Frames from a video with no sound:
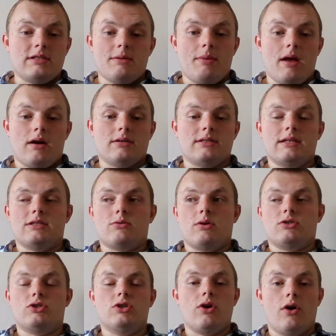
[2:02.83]
to be asked this
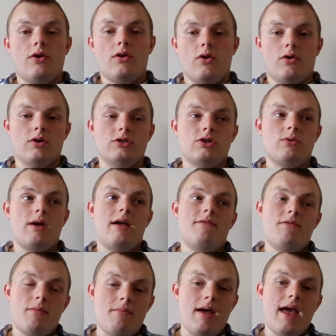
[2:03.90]
question, are you going to do it?
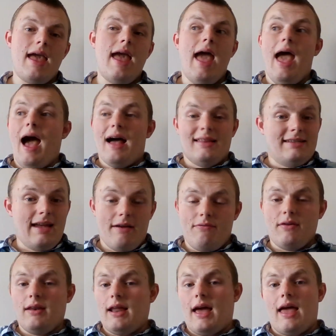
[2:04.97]
For me,
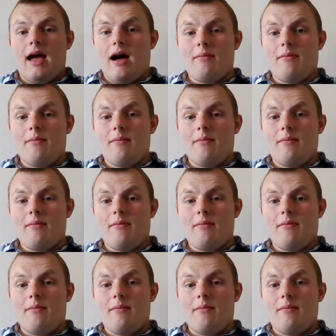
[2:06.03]
definitely.